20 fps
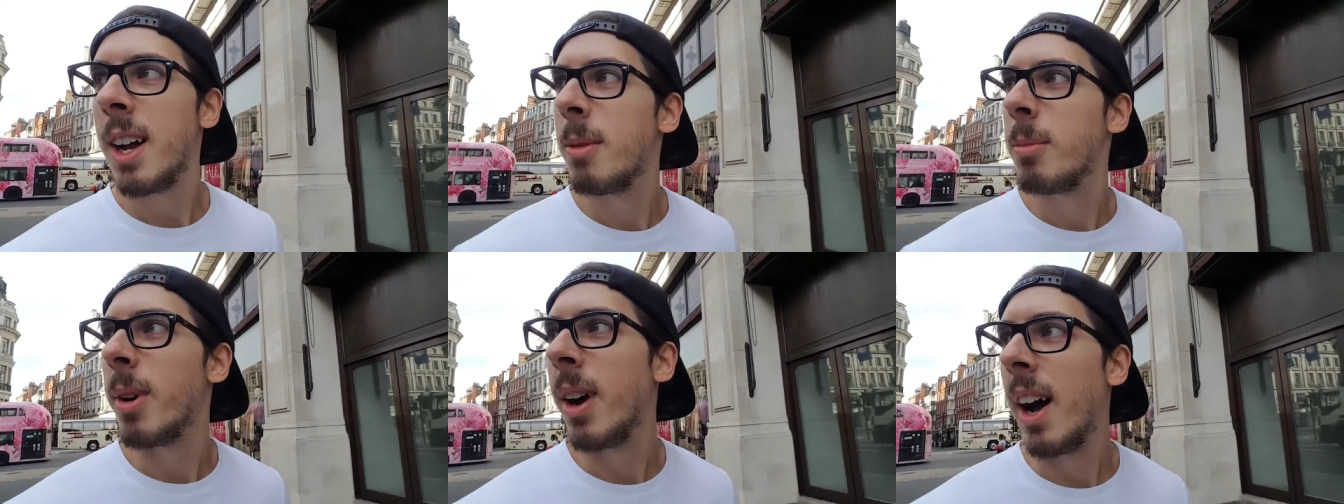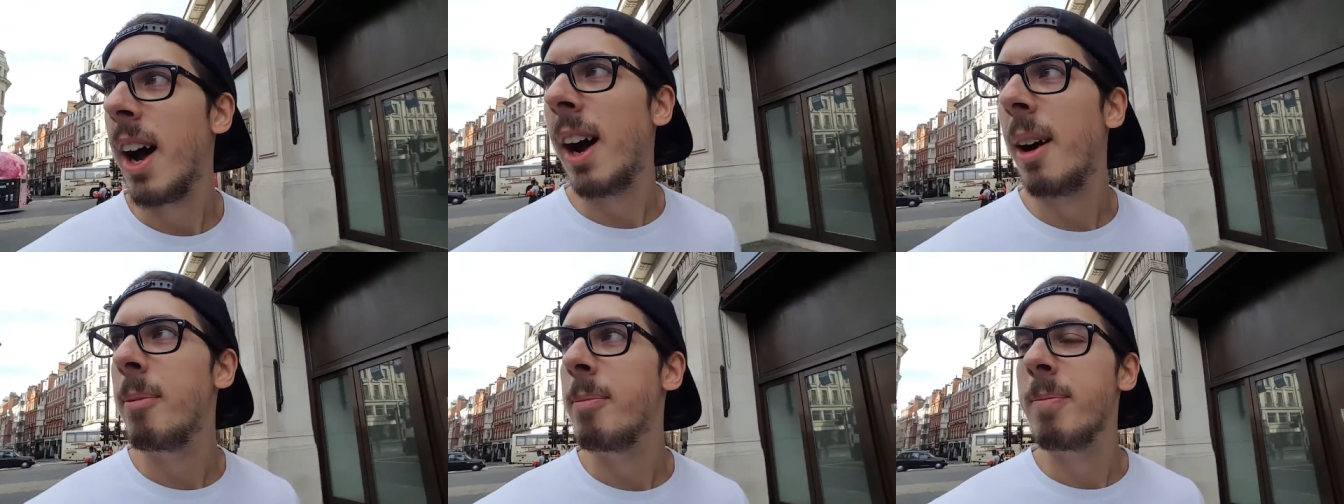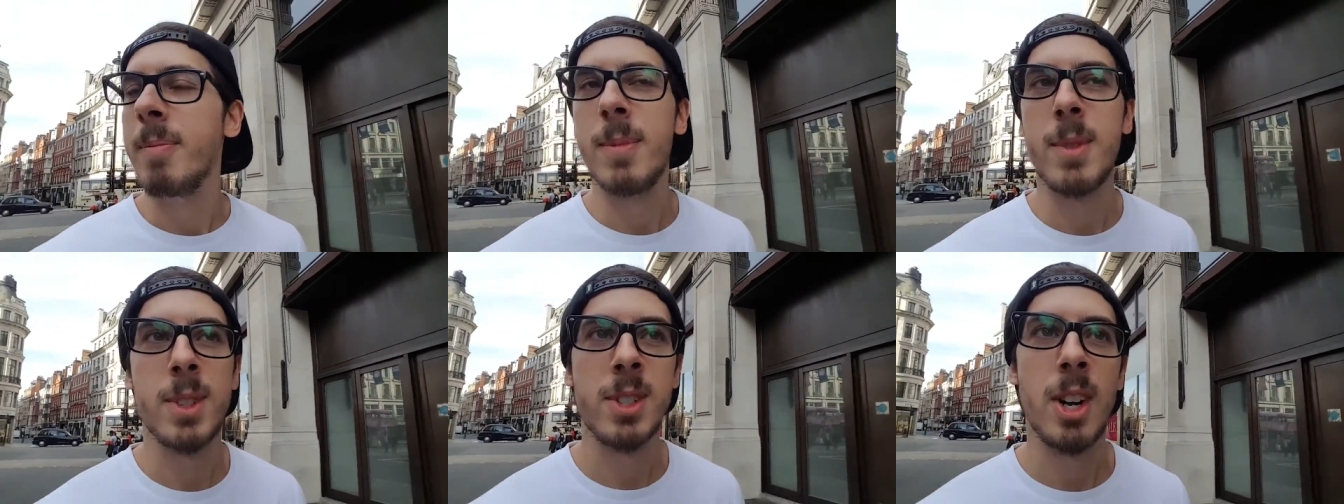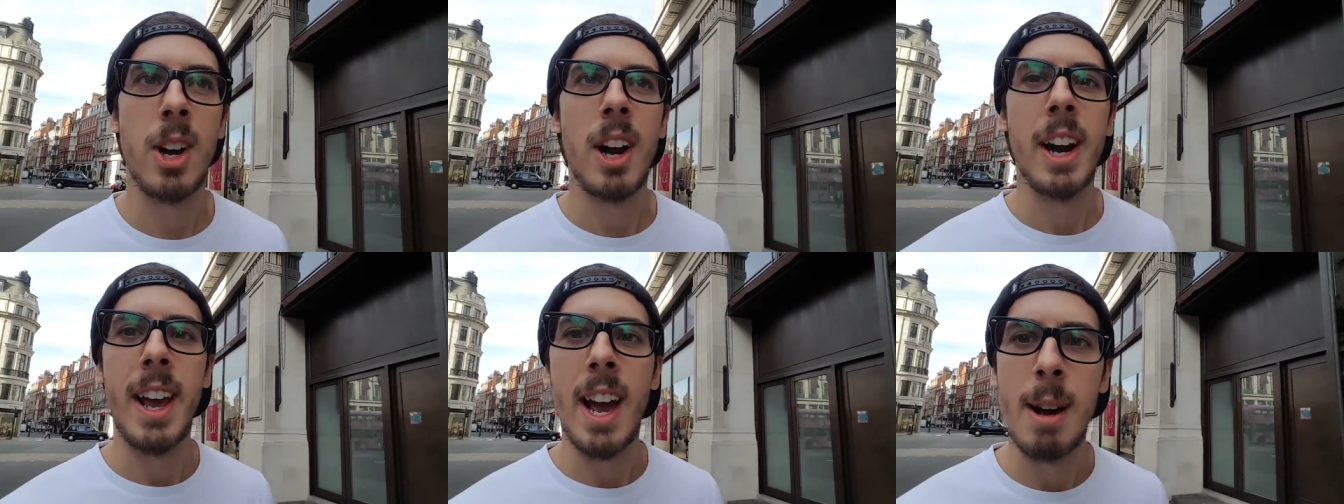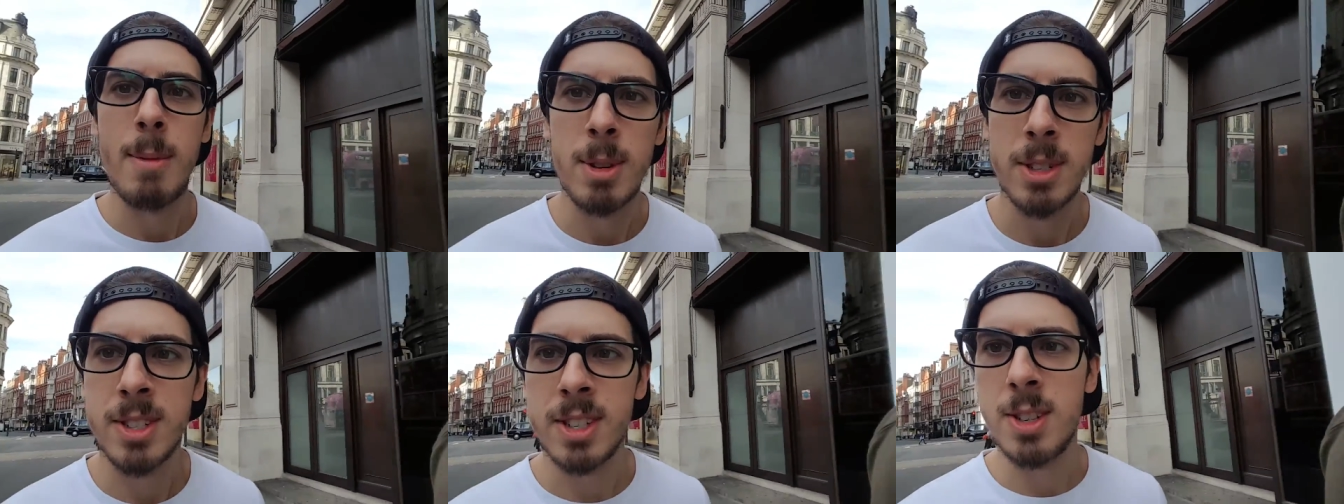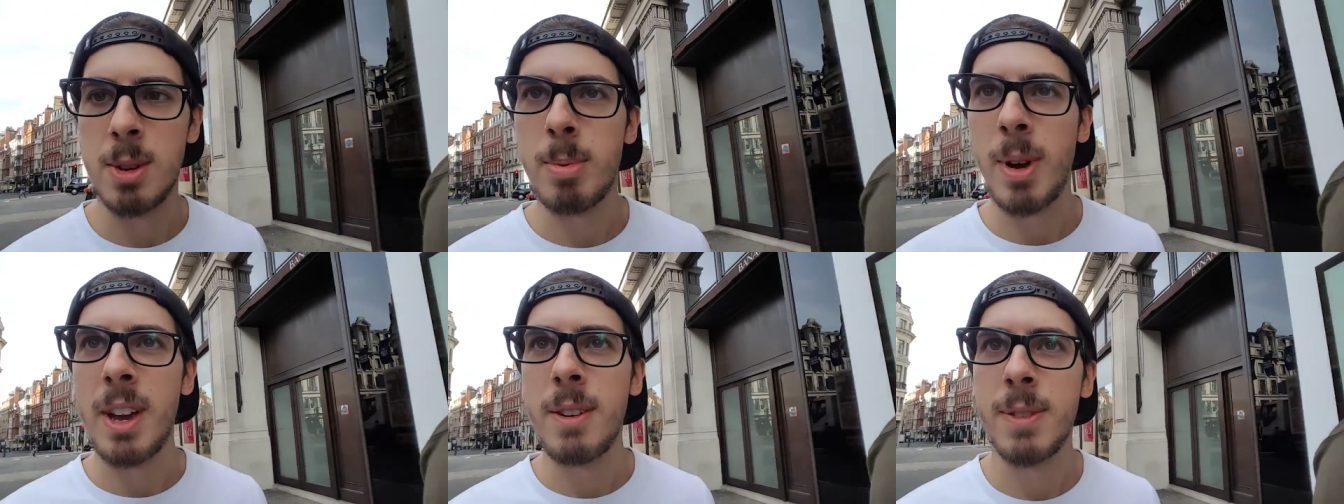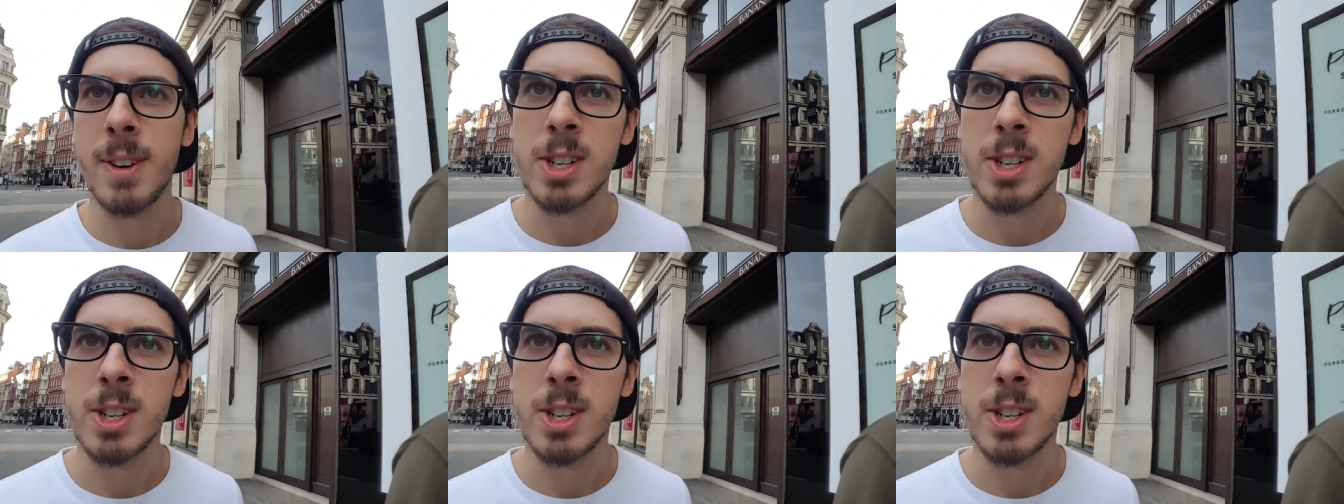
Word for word: But um, Charlie, how much did you pay for